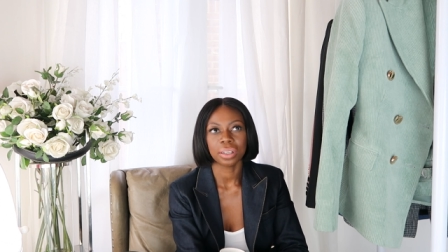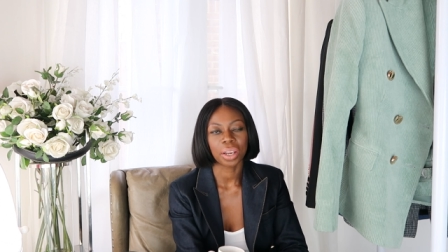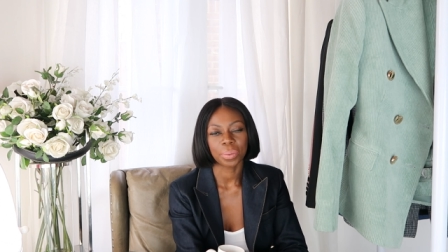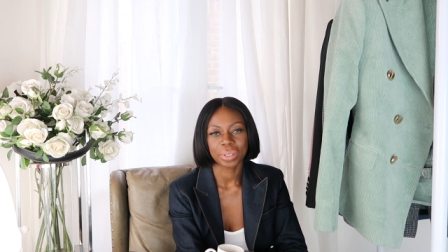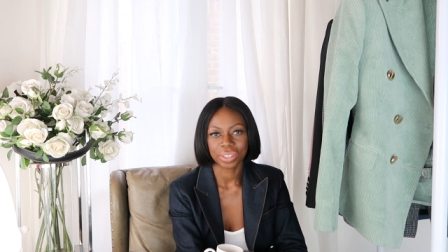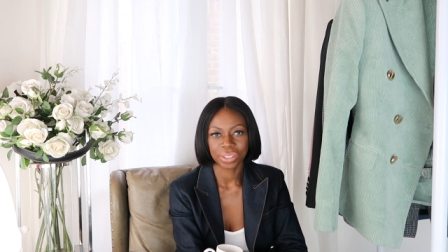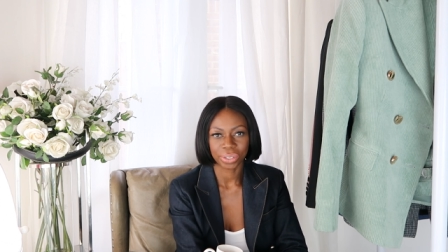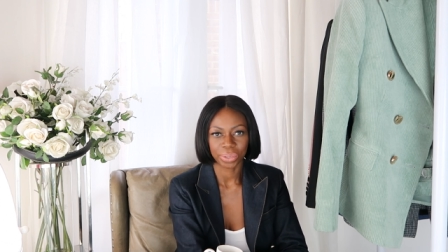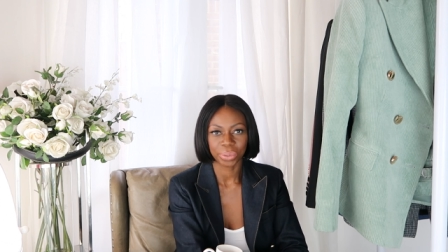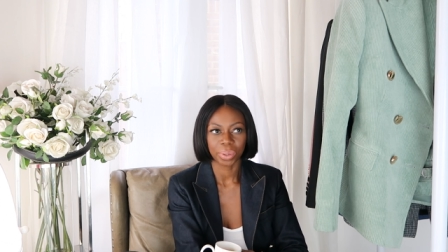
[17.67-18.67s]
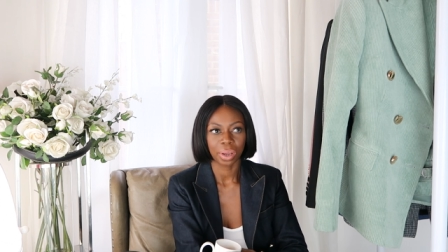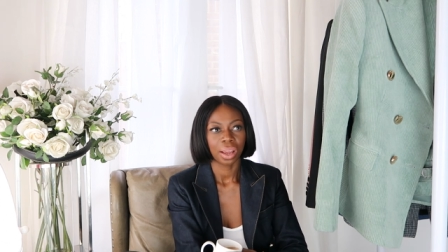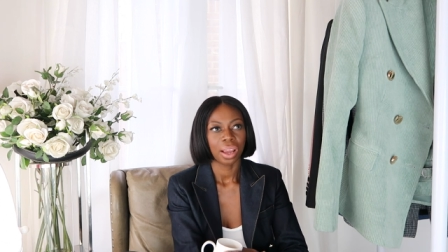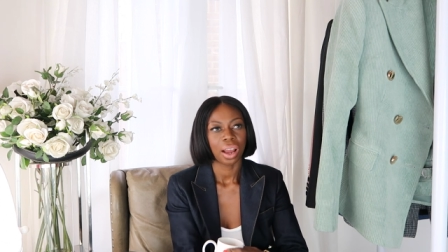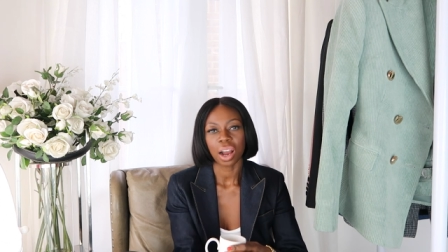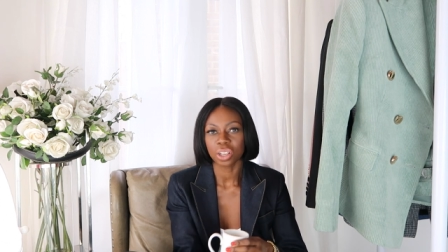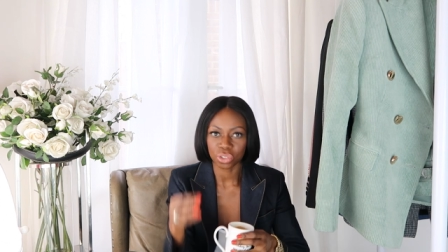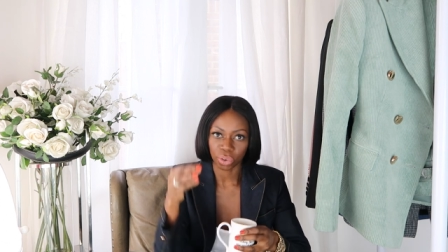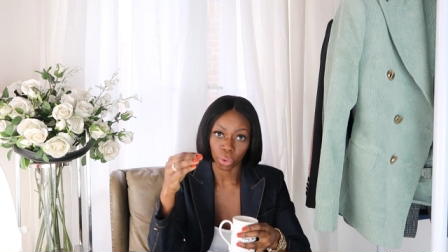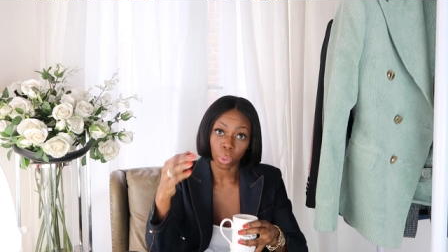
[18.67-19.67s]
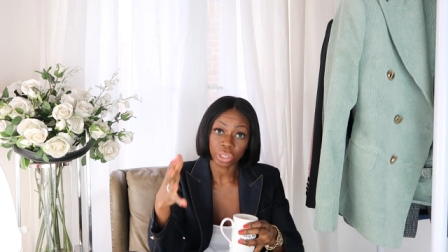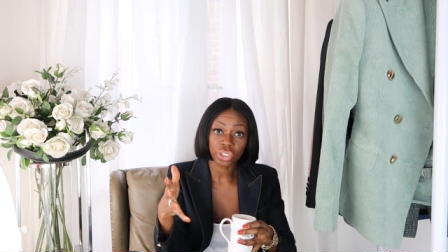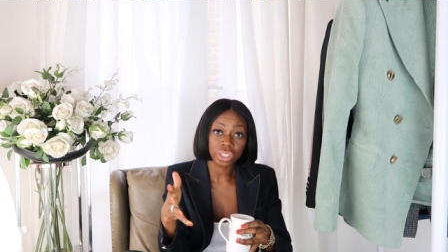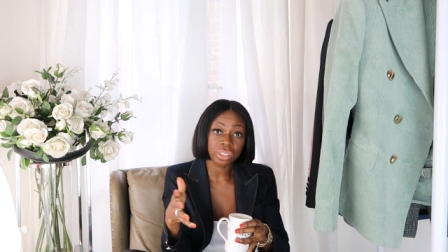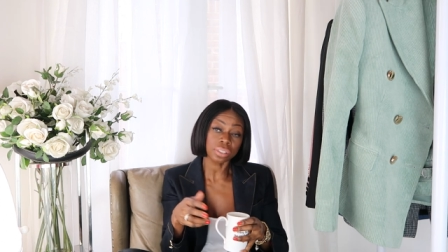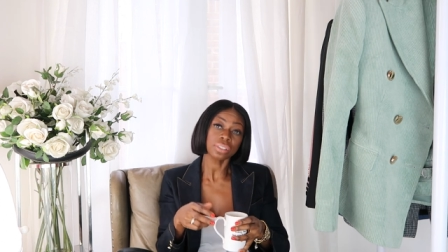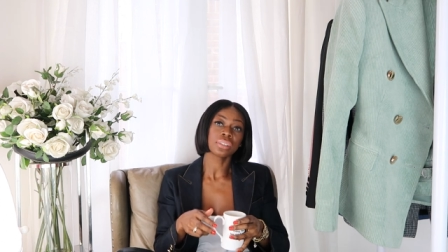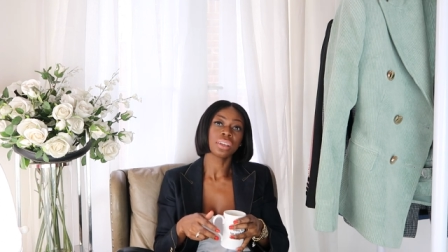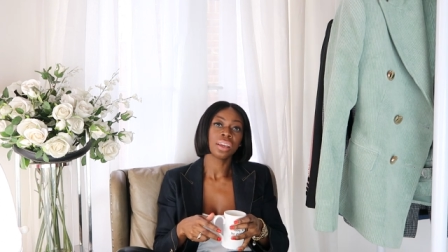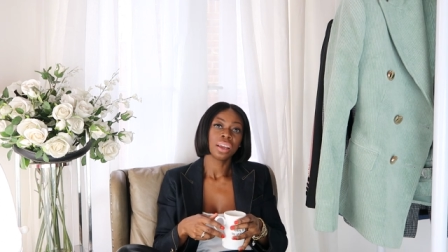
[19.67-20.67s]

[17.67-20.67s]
going to do answering questions,